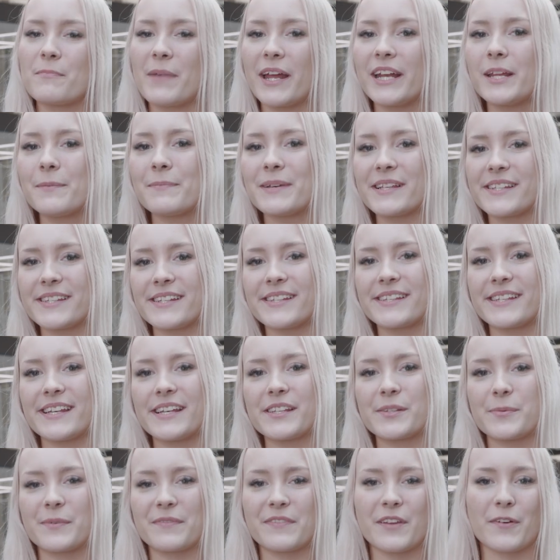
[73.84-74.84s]
of many
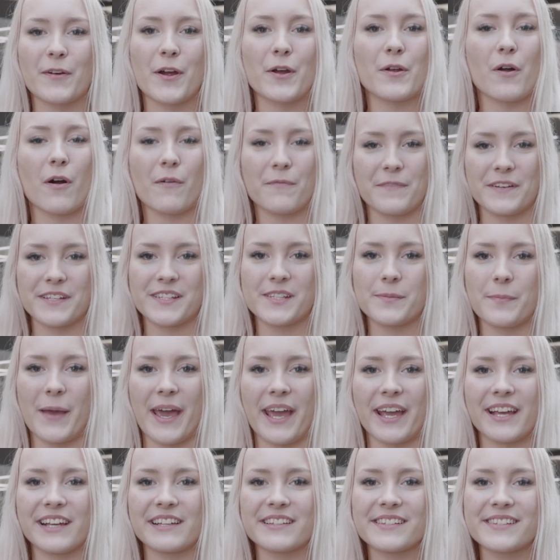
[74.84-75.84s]
businesses with their own office
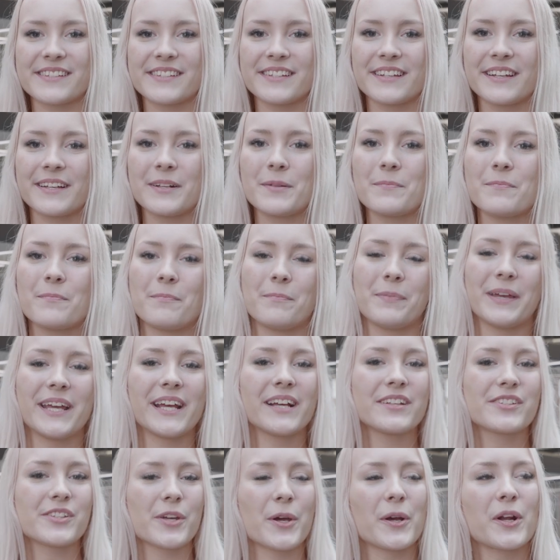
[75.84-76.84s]
space.
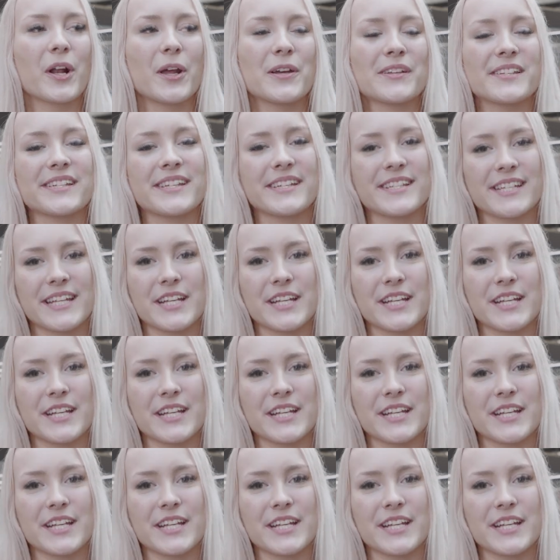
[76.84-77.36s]
Being so close to